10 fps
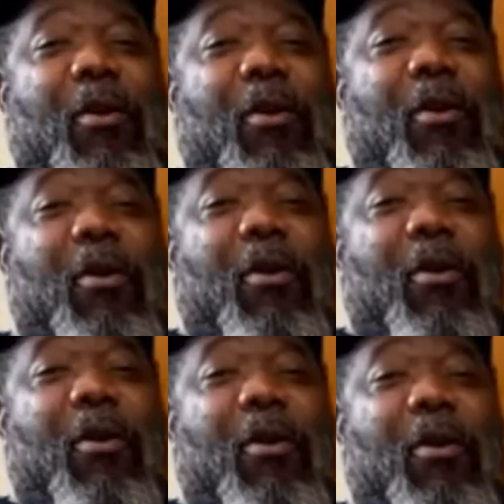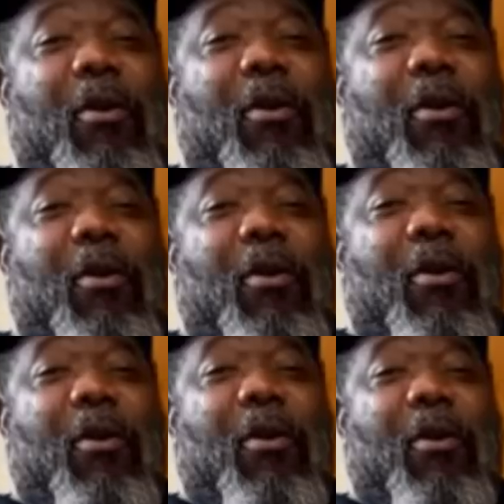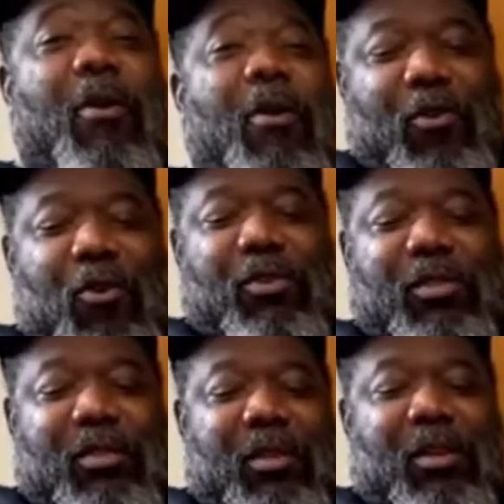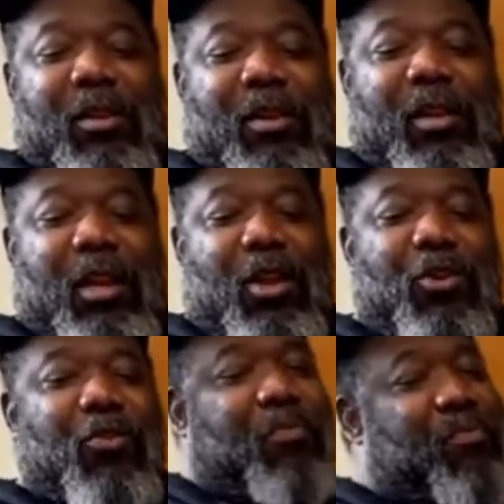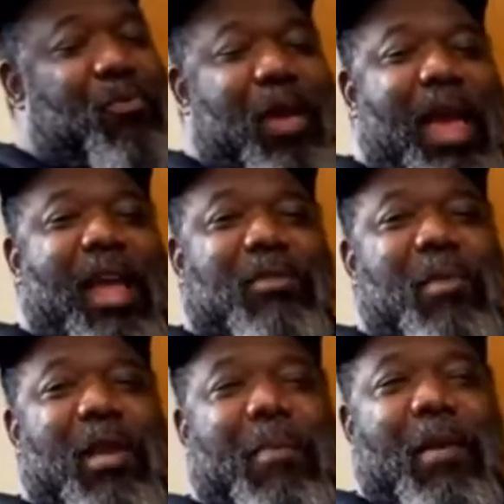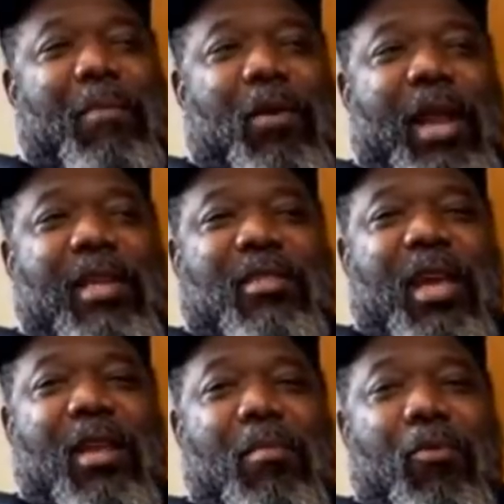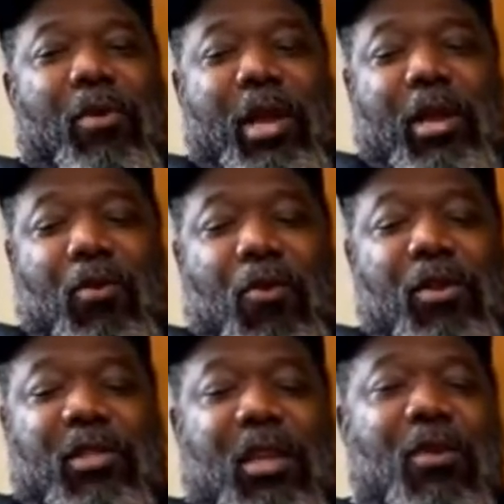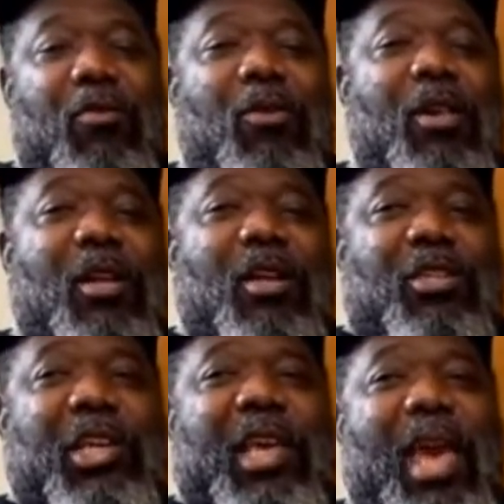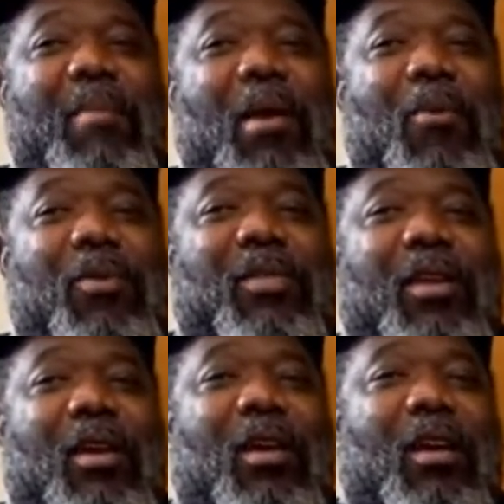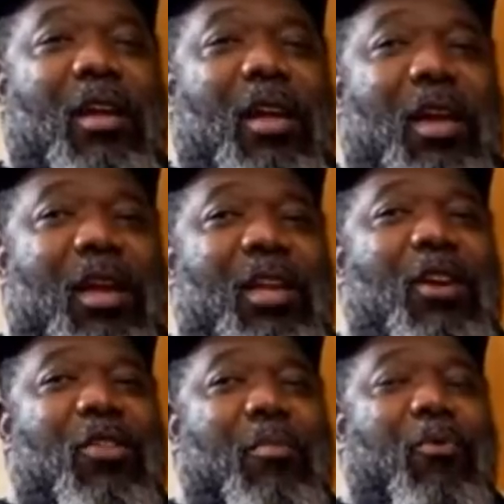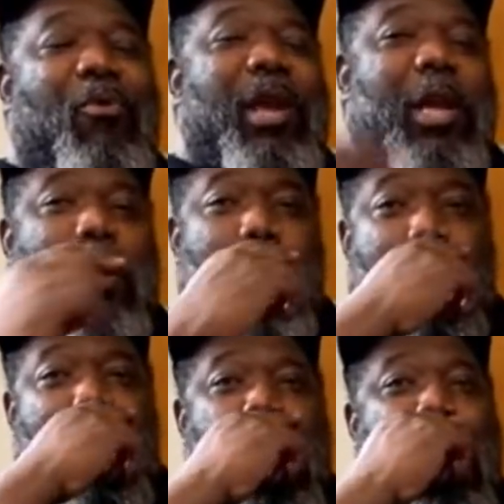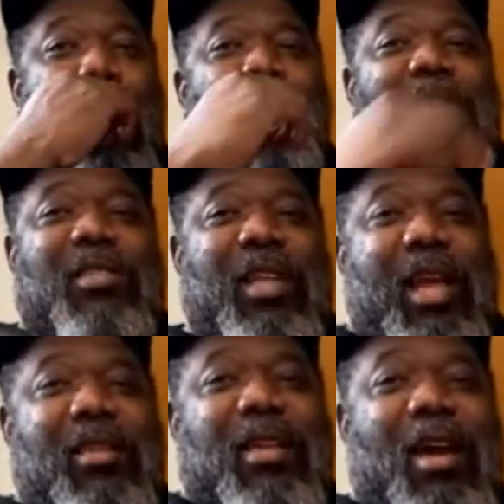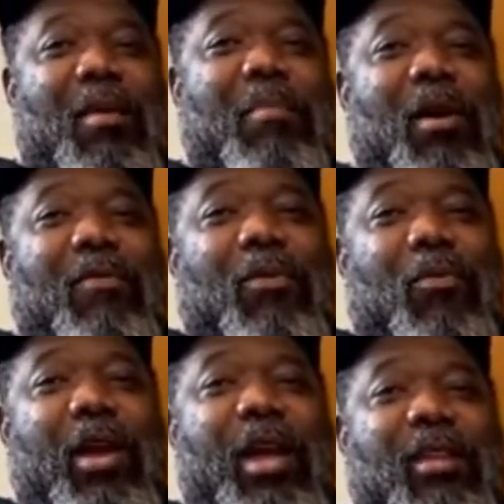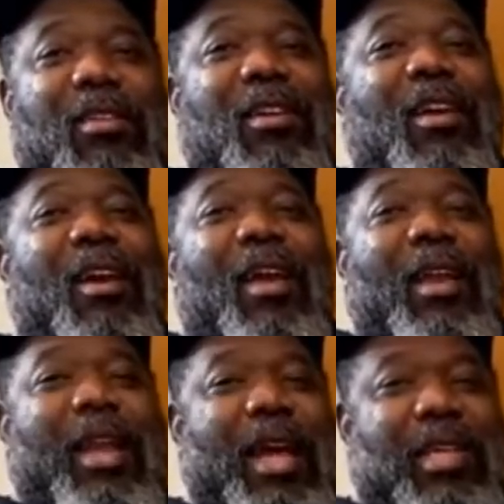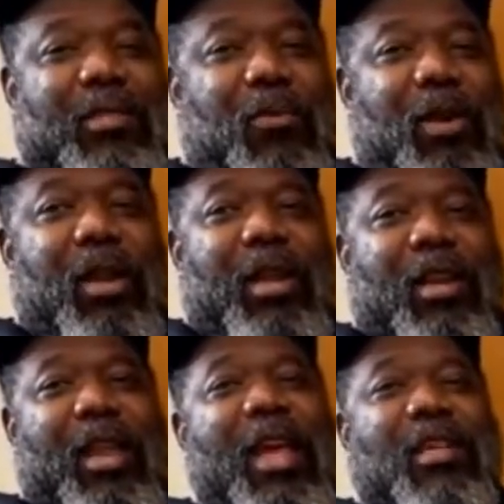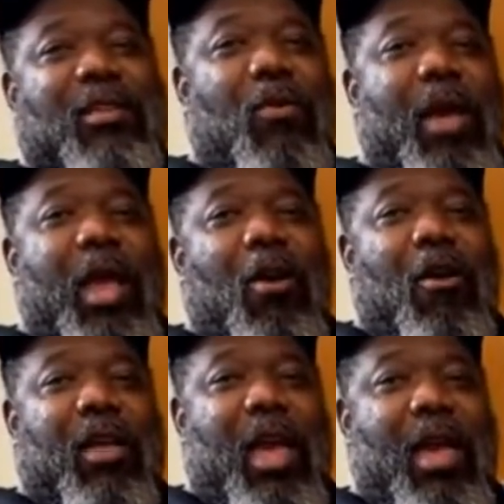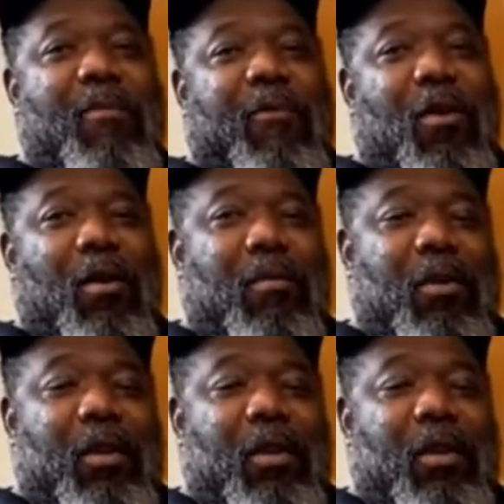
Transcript: was the best and and of course, you know, you you ask many people and they'd say the Marine Corps. And so she came up with the, uh, you know, the Marine Corps always stands out above the rest, and that's where that S O A R came from.